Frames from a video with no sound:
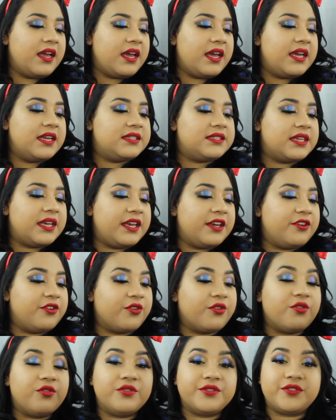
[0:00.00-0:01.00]
It's a
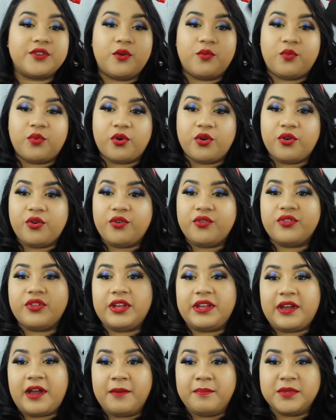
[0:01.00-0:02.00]
girl's
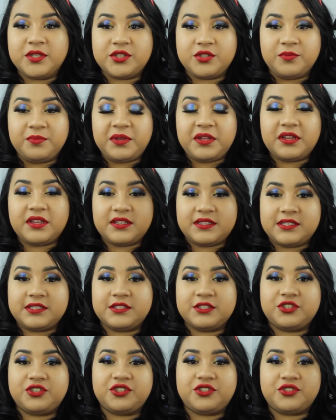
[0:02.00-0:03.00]
world. I'm assuming this
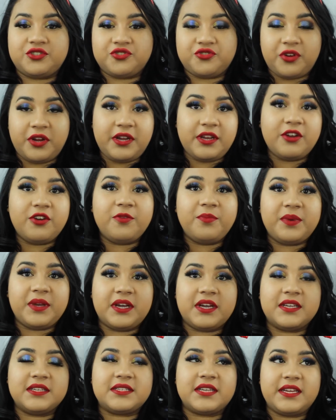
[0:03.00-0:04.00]
is a straightener
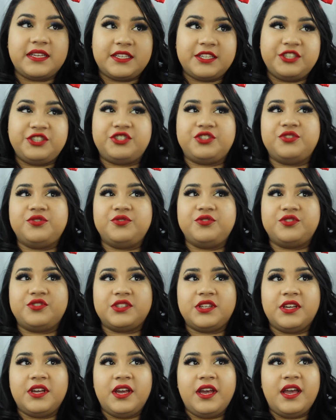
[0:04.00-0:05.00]
because I did
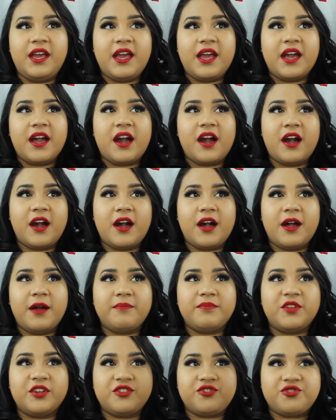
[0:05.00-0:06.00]
choose
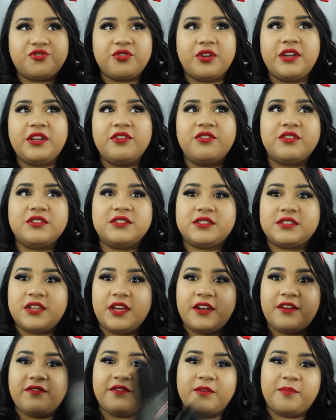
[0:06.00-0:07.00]
um, the straightener
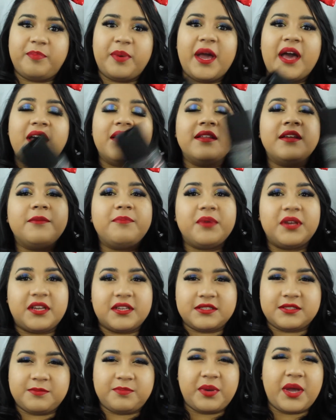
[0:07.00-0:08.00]
instead of the palette
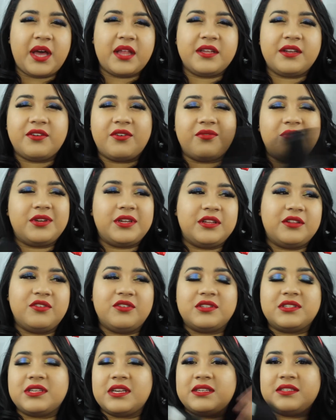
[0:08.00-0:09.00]
because the palette already
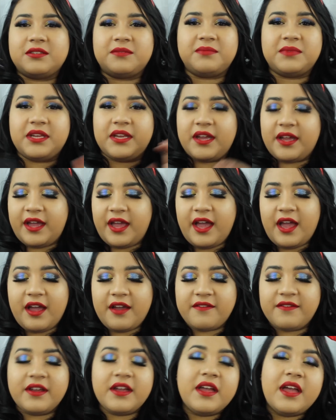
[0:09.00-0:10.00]
looks like something I
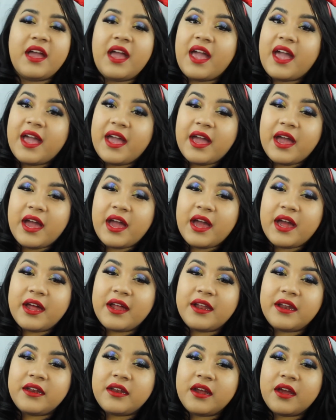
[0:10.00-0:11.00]
have.
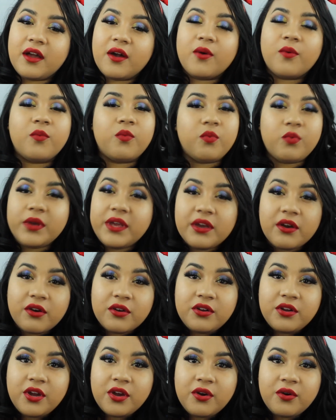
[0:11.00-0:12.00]
And we
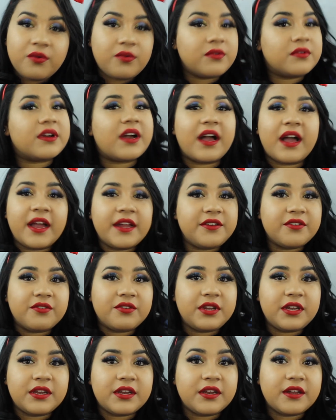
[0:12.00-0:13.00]
all know I
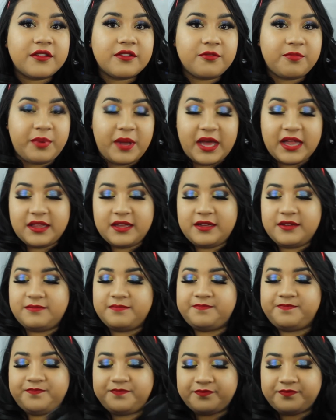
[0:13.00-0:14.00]
don't need another palette.